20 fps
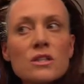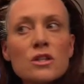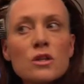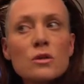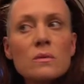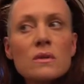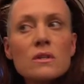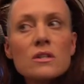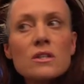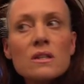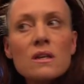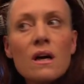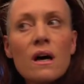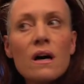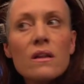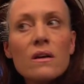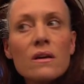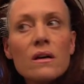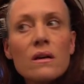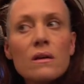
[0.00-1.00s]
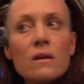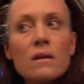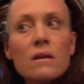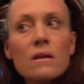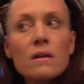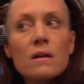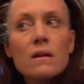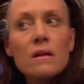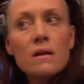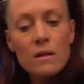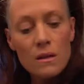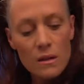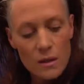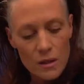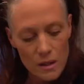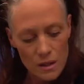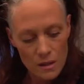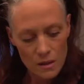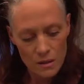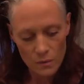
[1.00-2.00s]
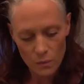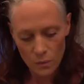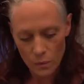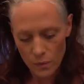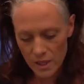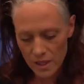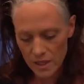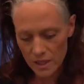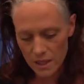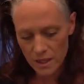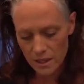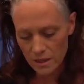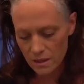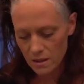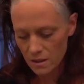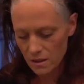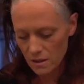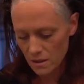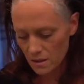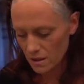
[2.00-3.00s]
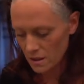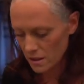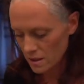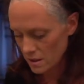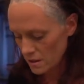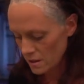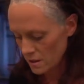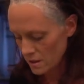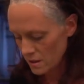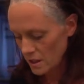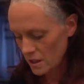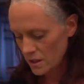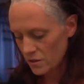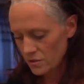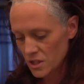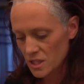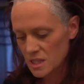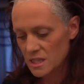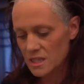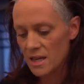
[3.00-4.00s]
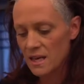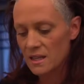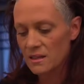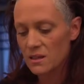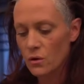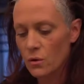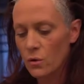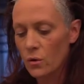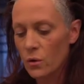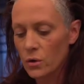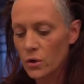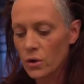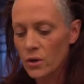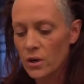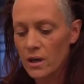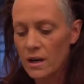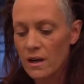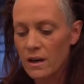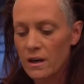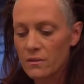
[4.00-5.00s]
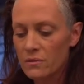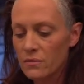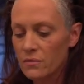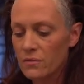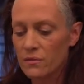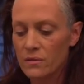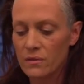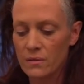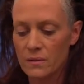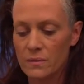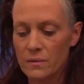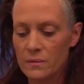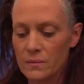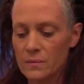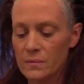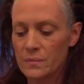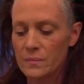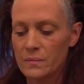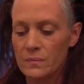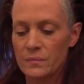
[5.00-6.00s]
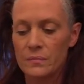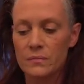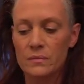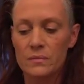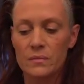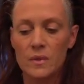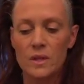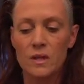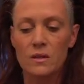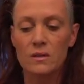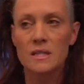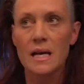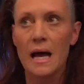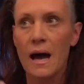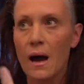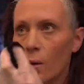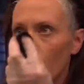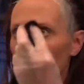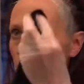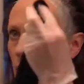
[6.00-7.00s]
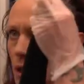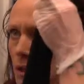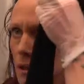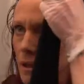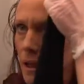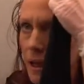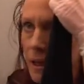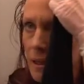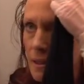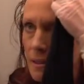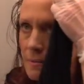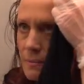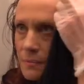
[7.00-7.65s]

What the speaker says: too much color with, just take the corner of your towel and